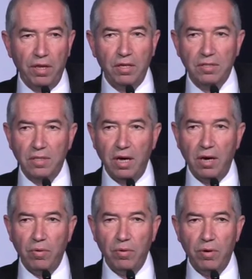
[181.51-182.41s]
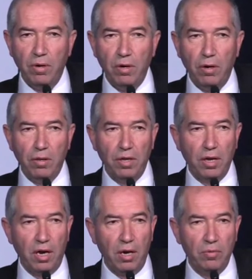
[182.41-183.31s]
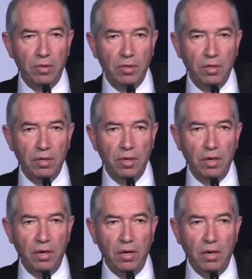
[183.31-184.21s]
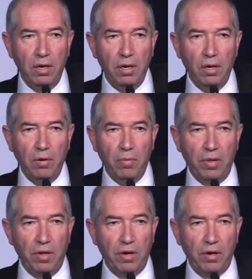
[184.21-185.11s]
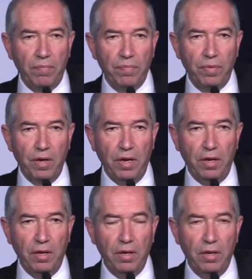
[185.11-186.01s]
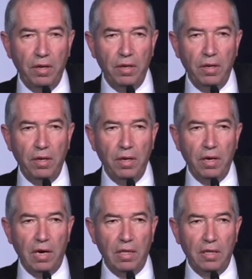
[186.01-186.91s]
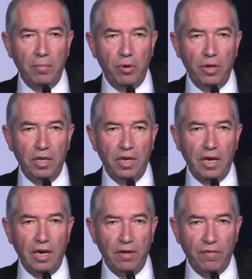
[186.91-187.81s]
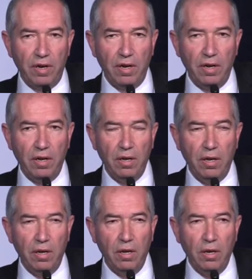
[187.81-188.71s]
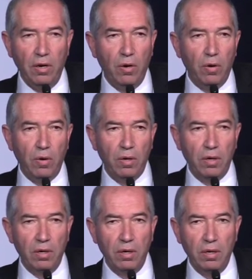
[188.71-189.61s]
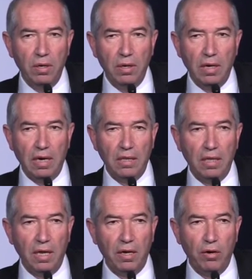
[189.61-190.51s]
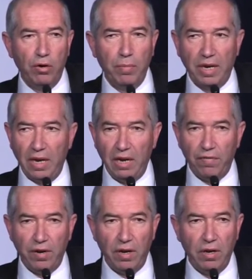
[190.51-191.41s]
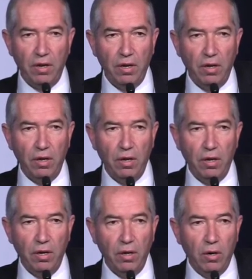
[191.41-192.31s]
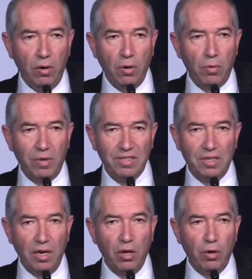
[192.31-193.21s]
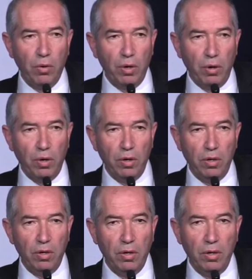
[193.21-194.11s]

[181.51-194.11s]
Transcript: things now on the ground, whether in at the political level or at the economical level, or what's really going on